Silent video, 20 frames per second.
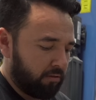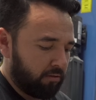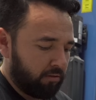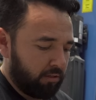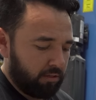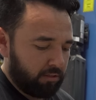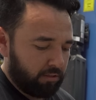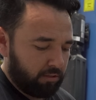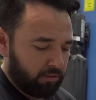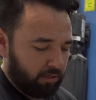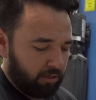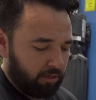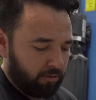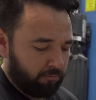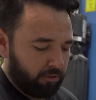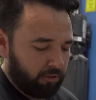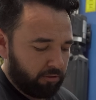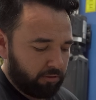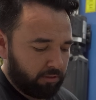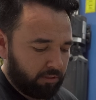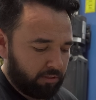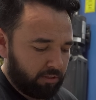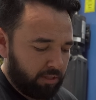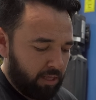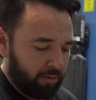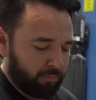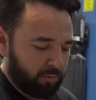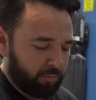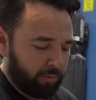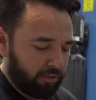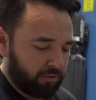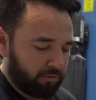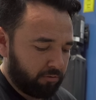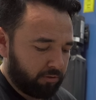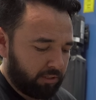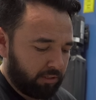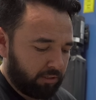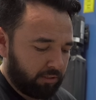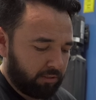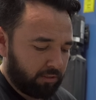This we're using Slam
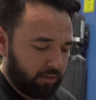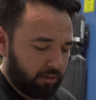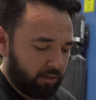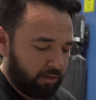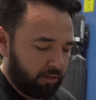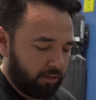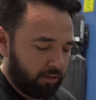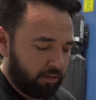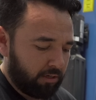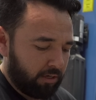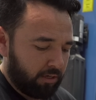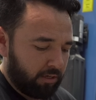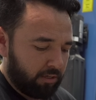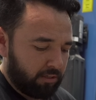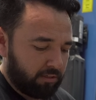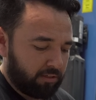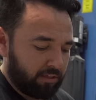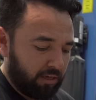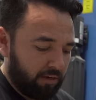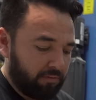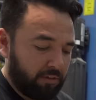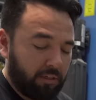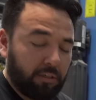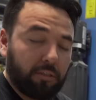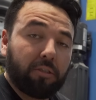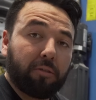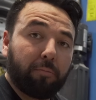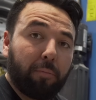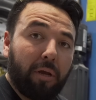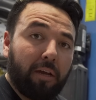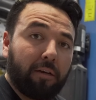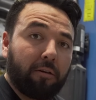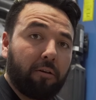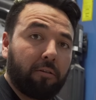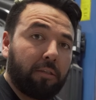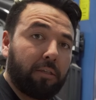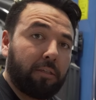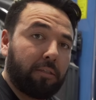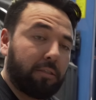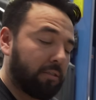Specialties 7-inch bag
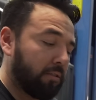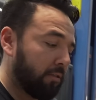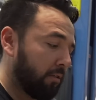on this,